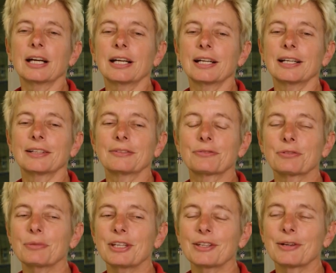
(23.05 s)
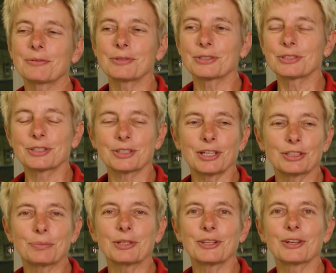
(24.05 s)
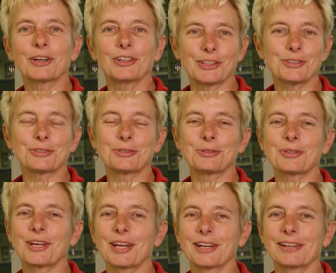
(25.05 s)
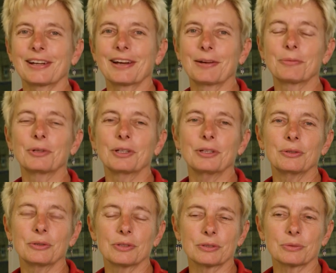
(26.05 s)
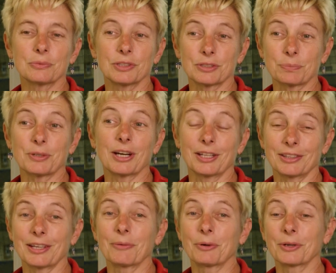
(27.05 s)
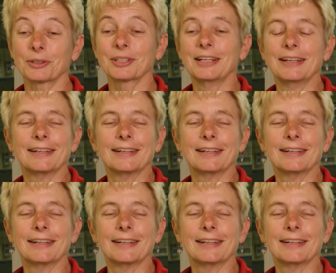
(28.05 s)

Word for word: And for me, that was got to be the clincher that I really knew this was a product that worked.